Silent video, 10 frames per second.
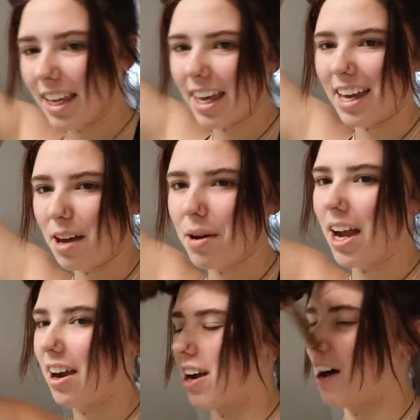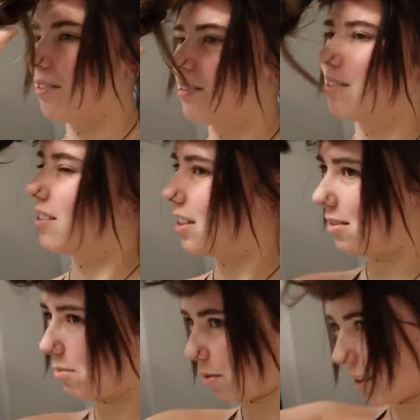can't get my hair out
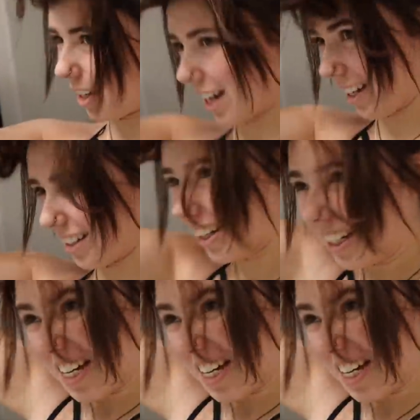with one hand.